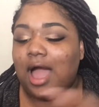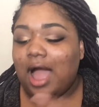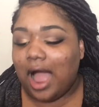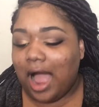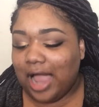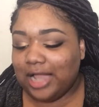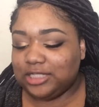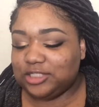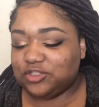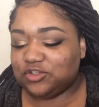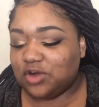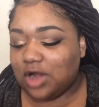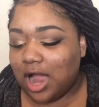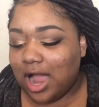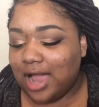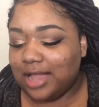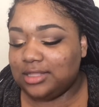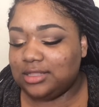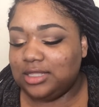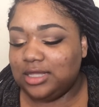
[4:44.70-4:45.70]
I
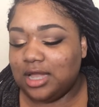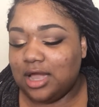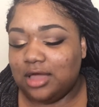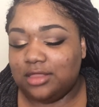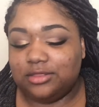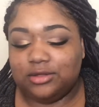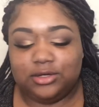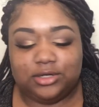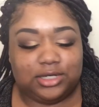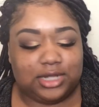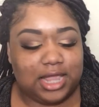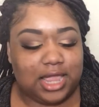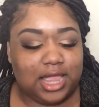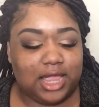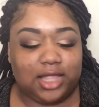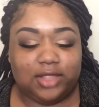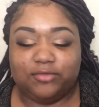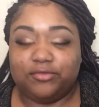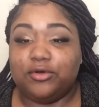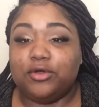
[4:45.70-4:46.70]
tried the other
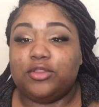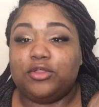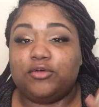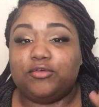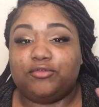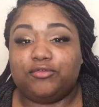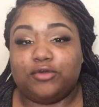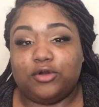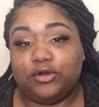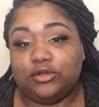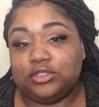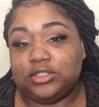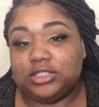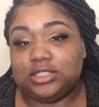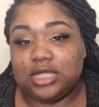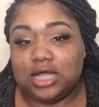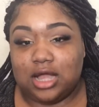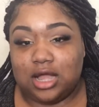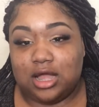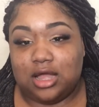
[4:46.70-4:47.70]
day for the first
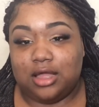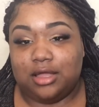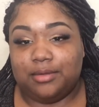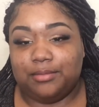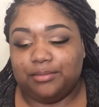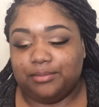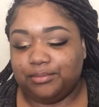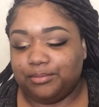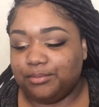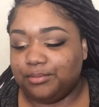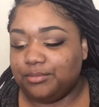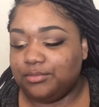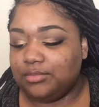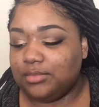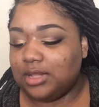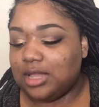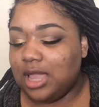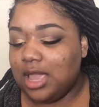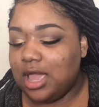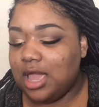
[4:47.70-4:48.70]
time
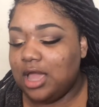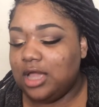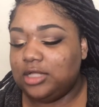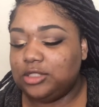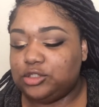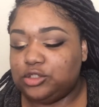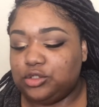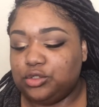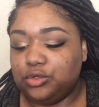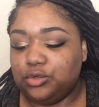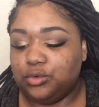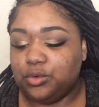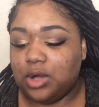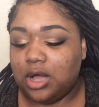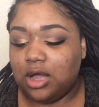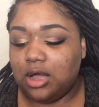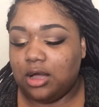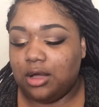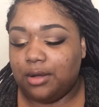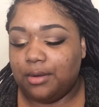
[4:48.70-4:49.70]

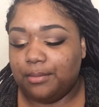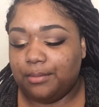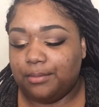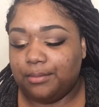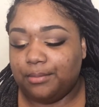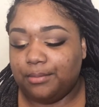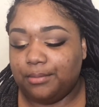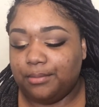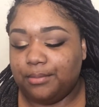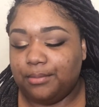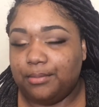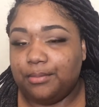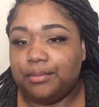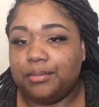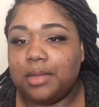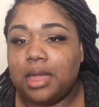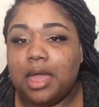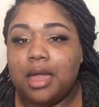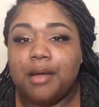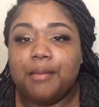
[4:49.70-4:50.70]
to
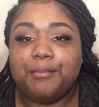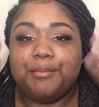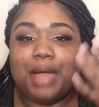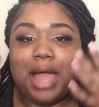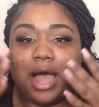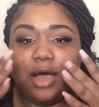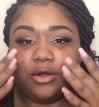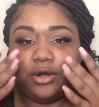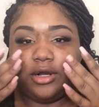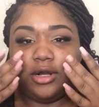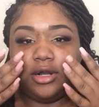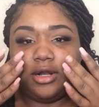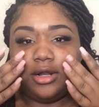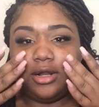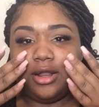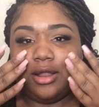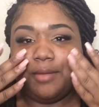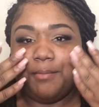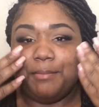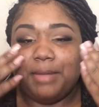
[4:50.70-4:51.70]

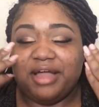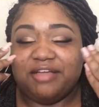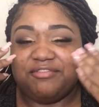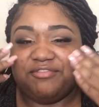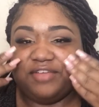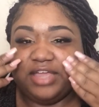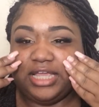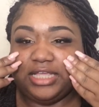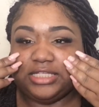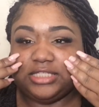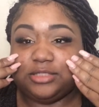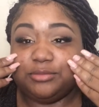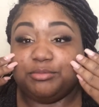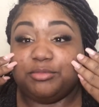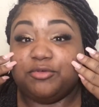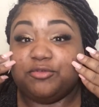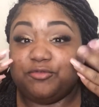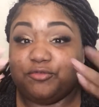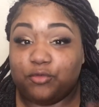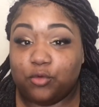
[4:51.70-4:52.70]
powder my face
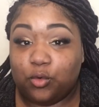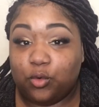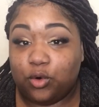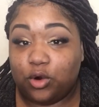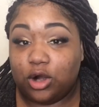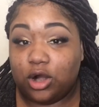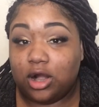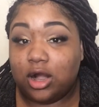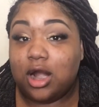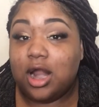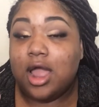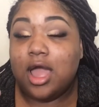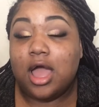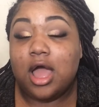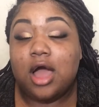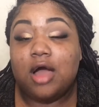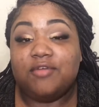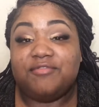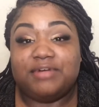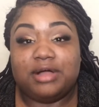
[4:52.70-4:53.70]
before
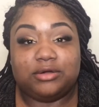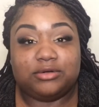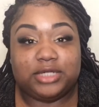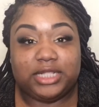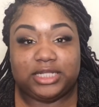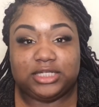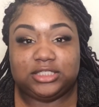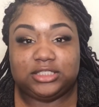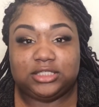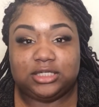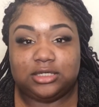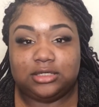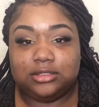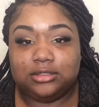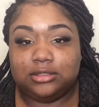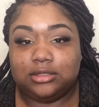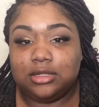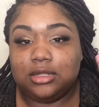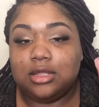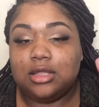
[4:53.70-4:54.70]

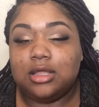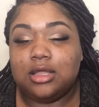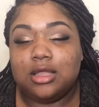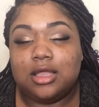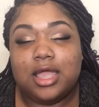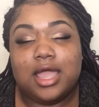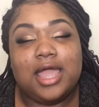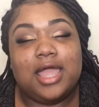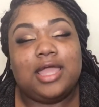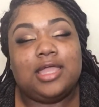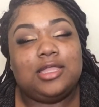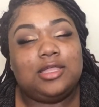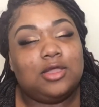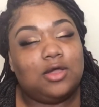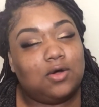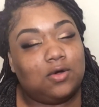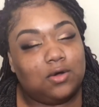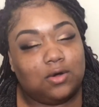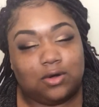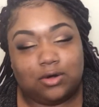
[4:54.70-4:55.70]
foundation, and
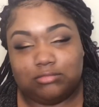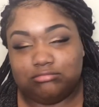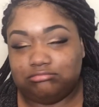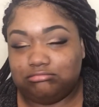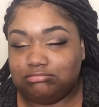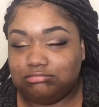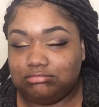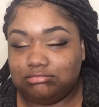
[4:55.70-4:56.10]
y'all,